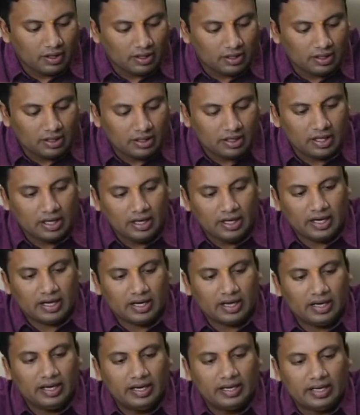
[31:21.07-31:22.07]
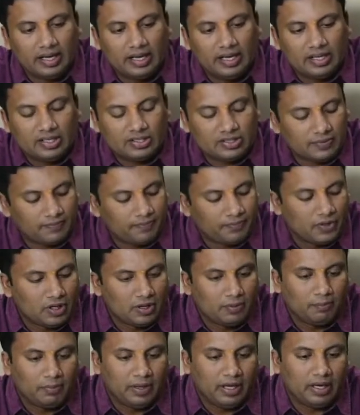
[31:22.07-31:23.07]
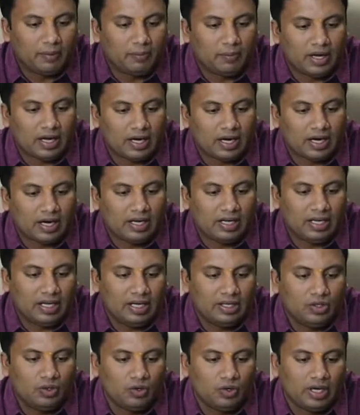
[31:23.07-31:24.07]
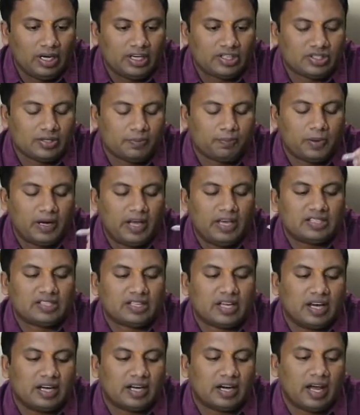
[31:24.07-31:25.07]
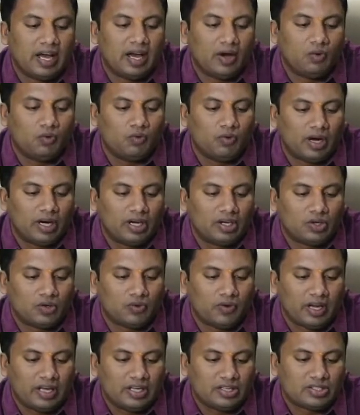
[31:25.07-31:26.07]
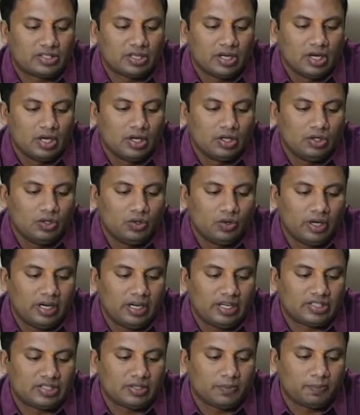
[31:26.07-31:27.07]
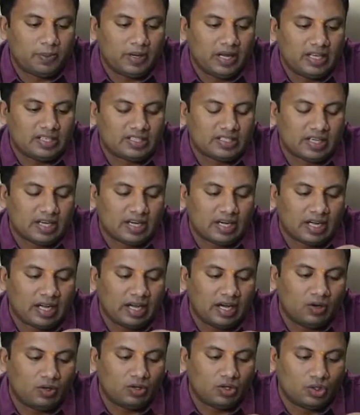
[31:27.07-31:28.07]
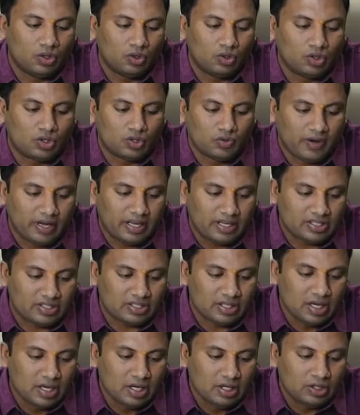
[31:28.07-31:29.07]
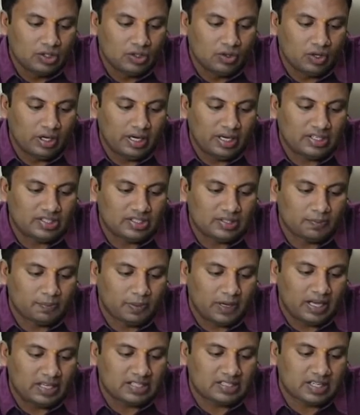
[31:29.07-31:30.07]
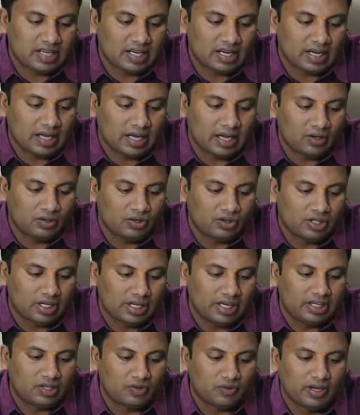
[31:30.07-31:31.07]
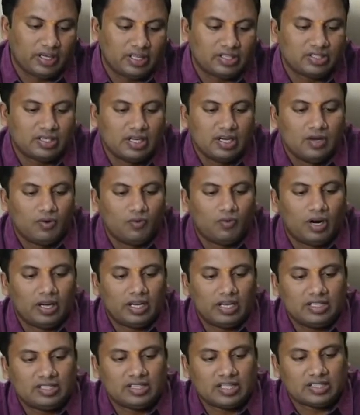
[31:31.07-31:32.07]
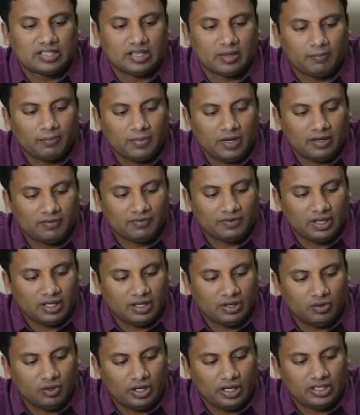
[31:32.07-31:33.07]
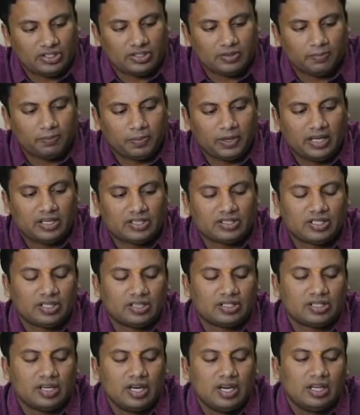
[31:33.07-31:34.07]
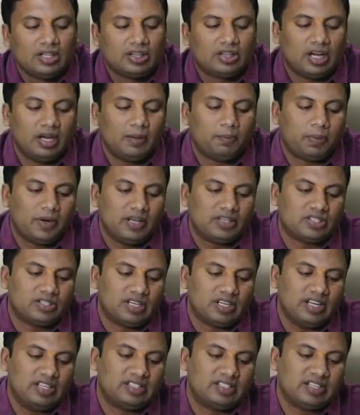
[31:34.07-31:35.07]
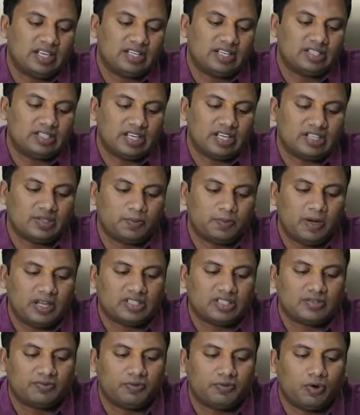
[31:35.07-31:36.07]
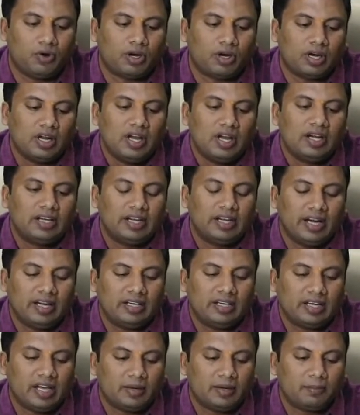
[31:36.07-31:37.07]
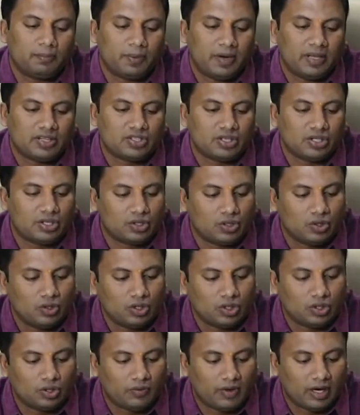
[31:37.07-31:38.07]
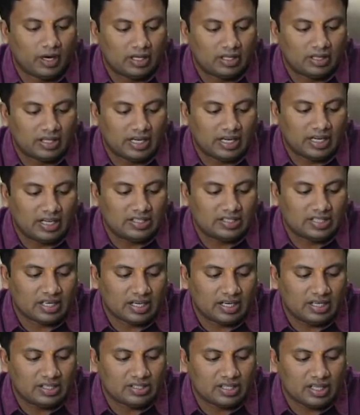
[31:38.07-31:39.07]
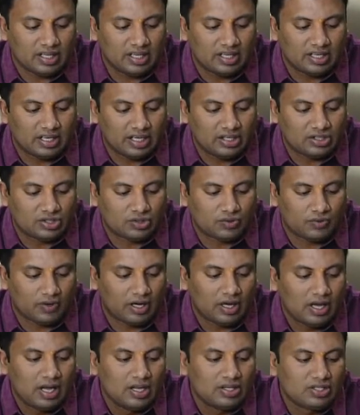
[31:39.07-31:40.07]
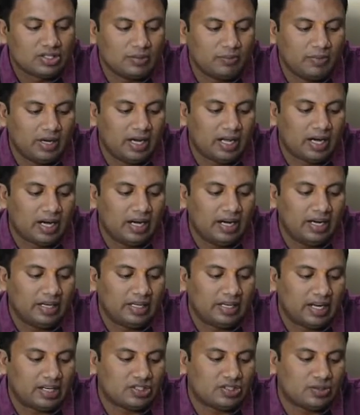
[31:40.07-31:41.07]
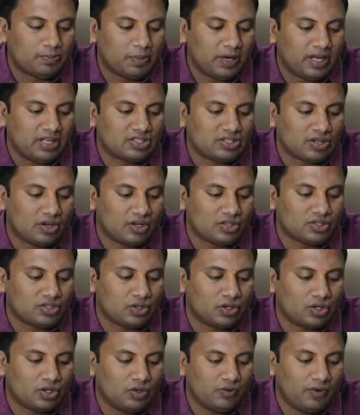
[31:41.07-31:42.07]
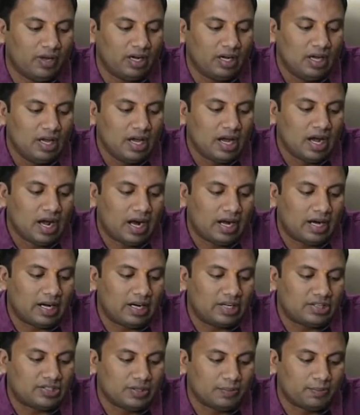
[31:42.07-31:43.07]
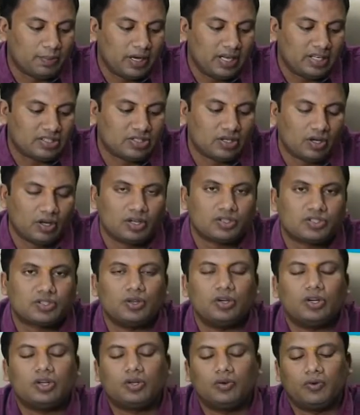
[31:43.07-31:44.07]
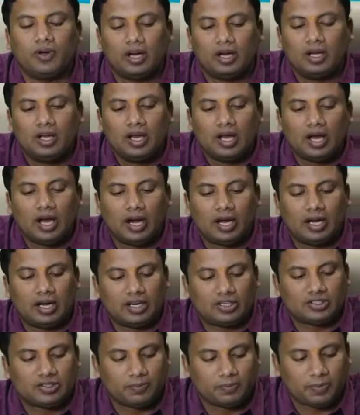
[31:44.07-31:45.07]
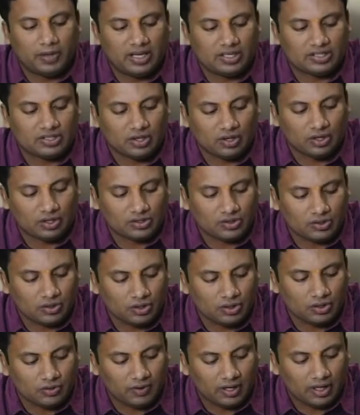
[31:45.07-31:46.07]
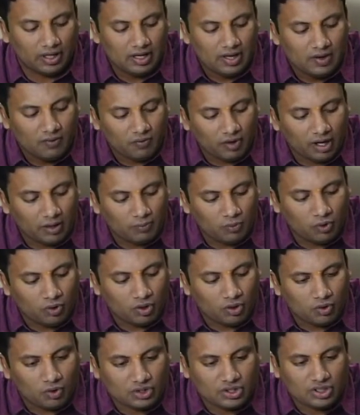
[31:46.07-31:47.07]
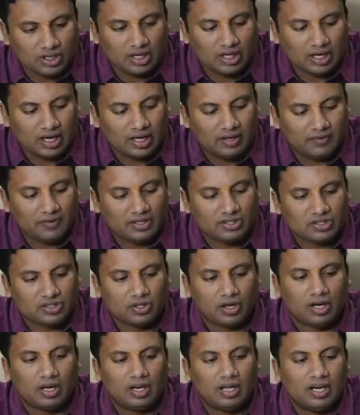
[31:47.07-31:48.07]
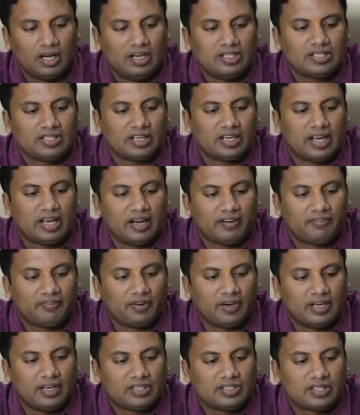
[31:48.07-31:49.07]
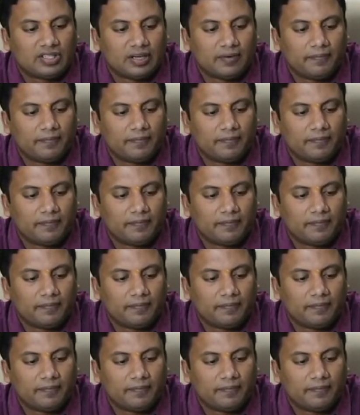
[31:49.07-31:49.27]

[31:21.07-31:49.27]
here it is, BMR ready, units place can have one twice, units place can have two twice, units place can have three twice. What is the sum of the units places? 3 + 3 = 6, 6 + 4 = 10, 10 + 2 = 12. That is the reason it is 12. Similarly, tens place also 12, hundreds place also 12, hundreds place also 12. One more question I will solve. Listen carefully, sir.